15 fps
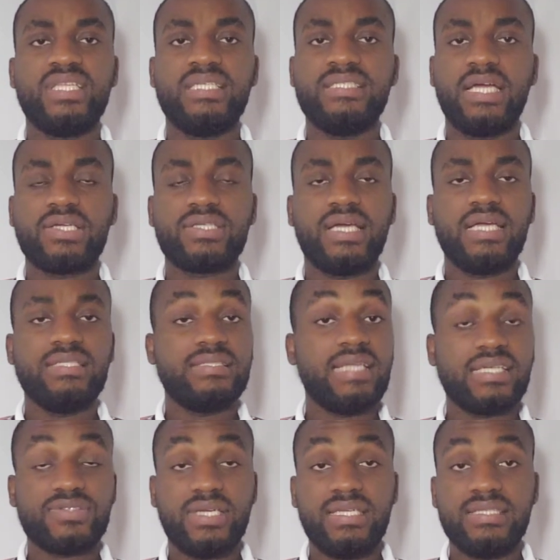it
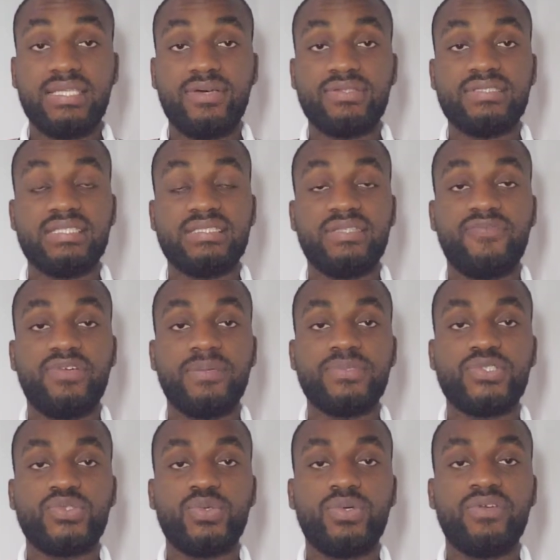actually tells a
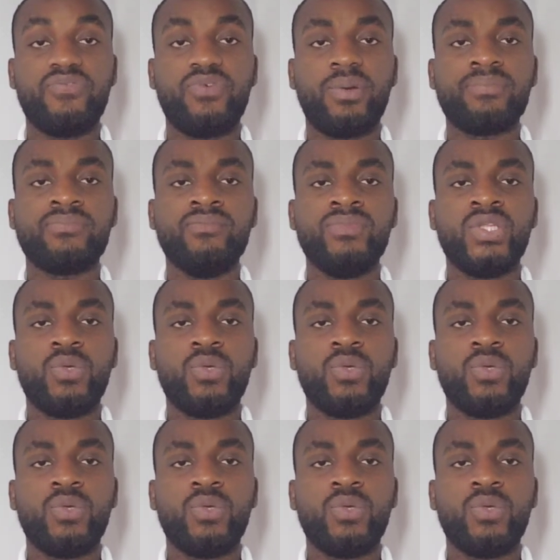different story from